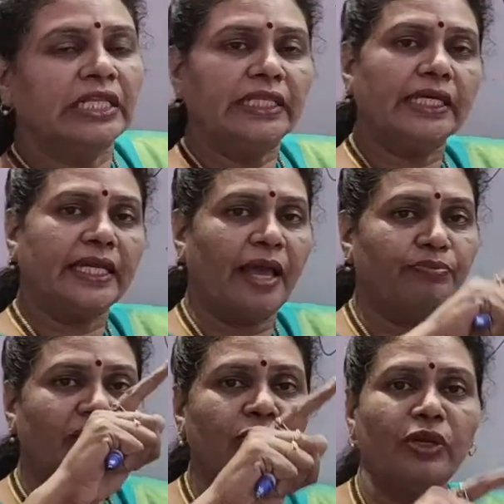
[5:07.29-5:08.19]
the
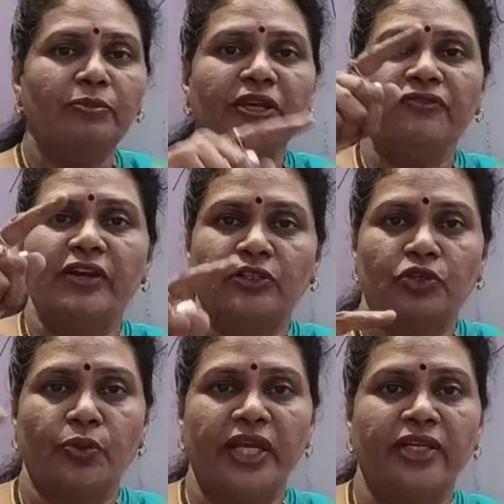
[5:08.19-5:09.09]
capital will be
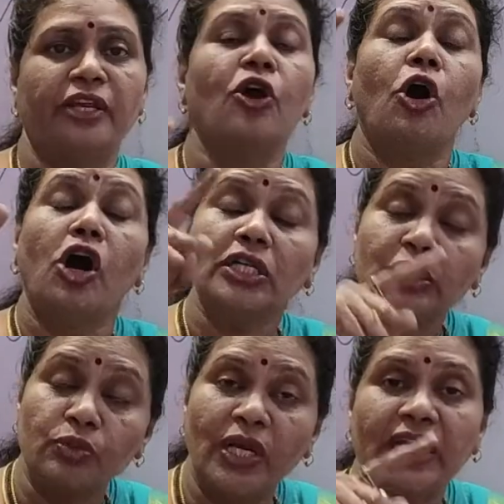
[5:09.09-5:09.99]
fluctuating or
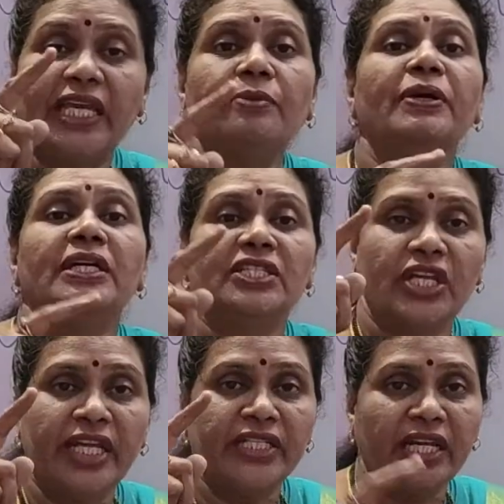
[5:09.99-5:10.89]
it will keep
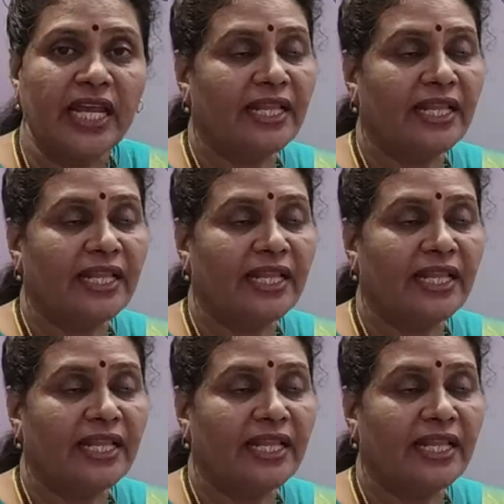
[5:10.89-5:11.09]
changing,